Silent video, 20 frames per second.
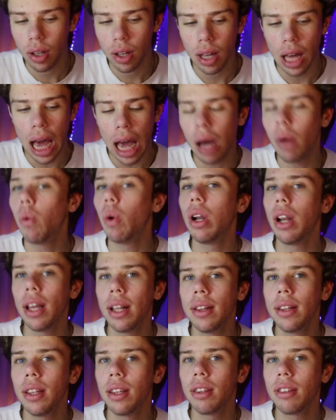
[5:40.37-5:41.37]
Uh, I will
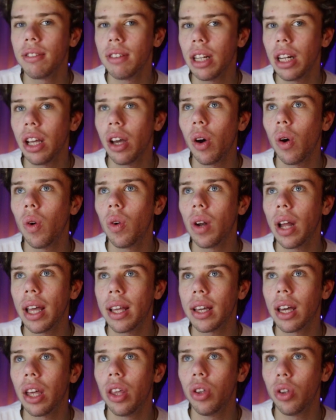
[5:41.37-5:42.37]
end this video
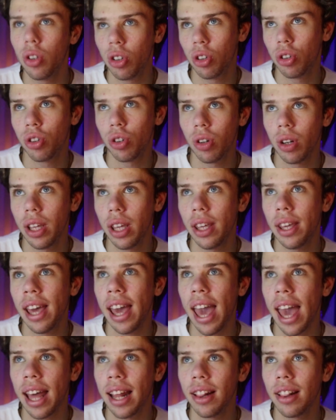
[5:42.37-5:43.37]
like I
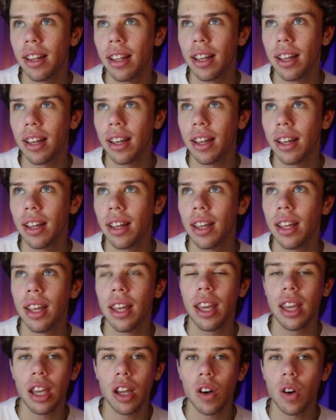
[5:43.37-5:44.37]
usually end the uh,
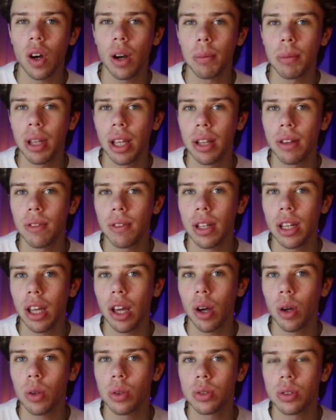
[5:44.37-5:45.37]
here update
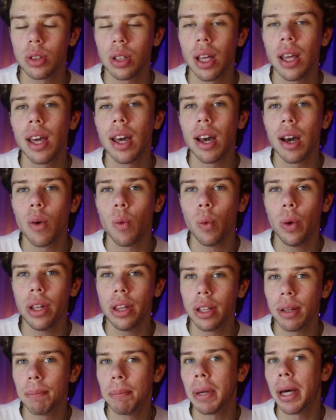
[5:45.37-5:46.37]
videos
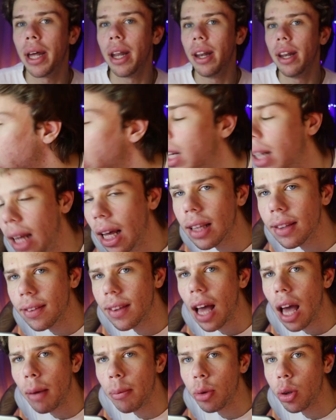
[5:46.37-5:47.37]
with a bun. Next
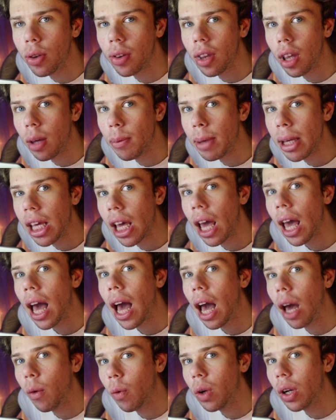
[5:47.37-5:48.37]
time you see me,
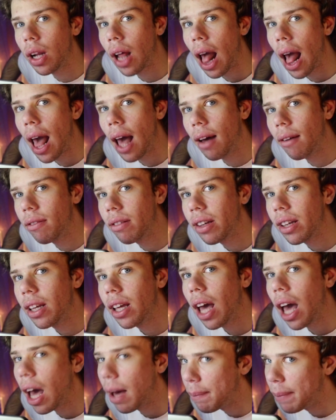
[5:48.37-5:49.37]
I will have
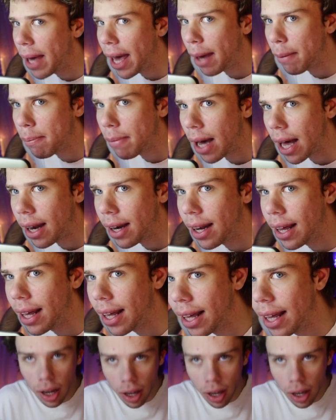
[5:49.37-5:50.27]
a man bun.